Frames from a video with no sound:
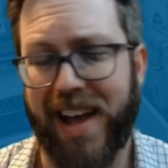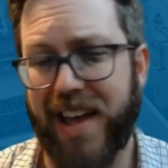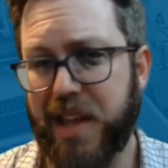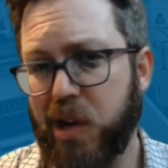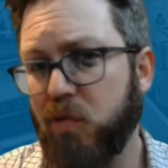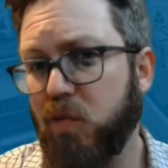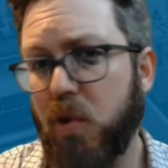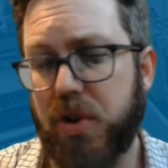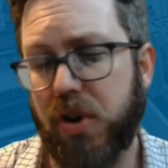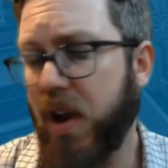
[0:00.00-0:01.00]
and then
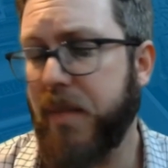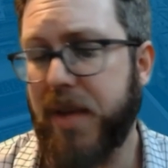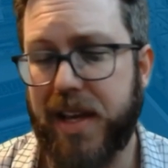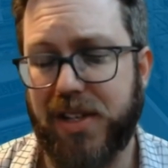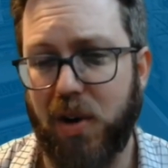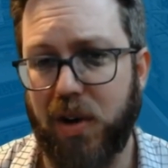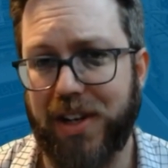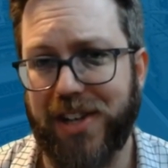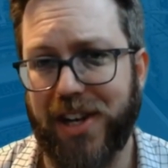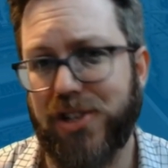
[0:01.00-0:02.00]
grow your MES
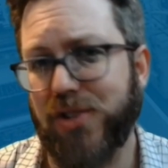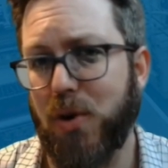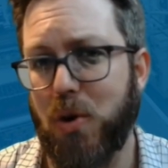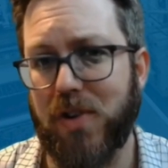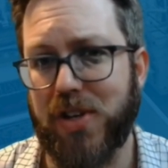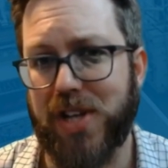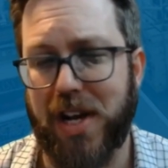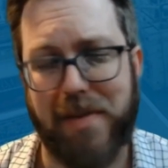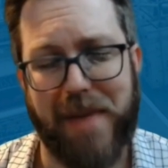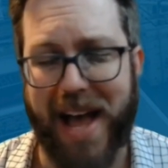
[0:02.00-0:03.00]
architecture over
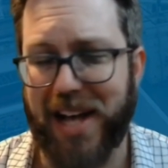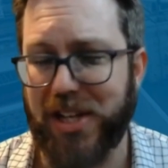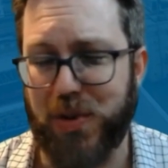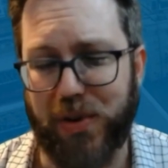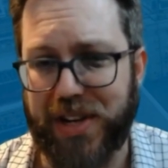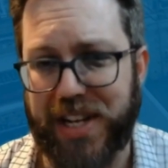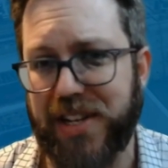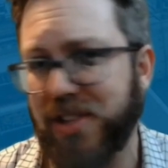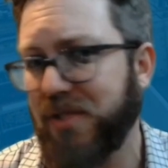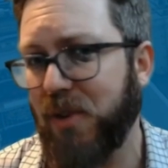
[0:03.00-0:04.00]
time as your
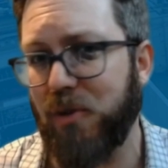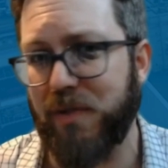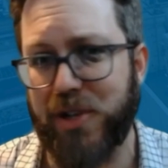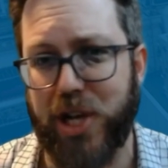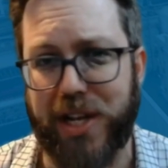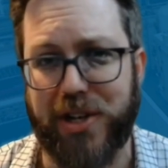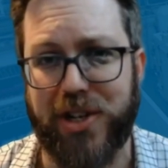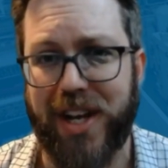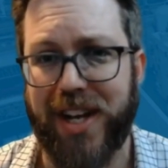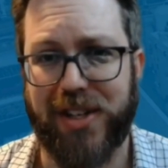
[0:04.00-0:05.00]
needs evolve and change.